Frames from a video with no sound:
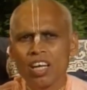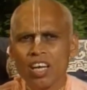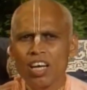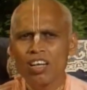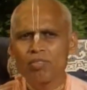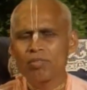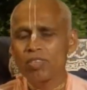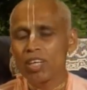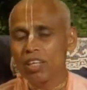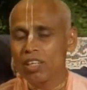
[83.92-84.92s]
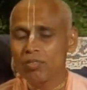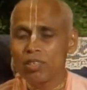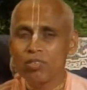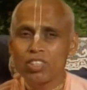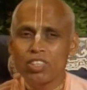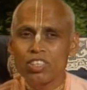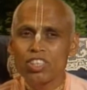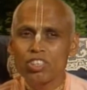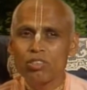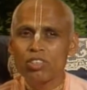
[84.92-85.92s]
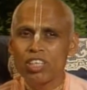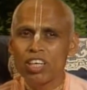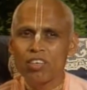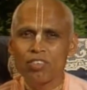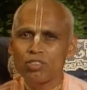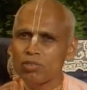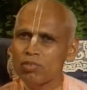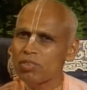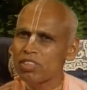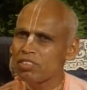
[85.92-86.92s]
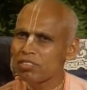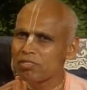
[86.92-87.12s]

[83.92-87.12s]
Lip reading: And I don't know, maybe he knew that I was from a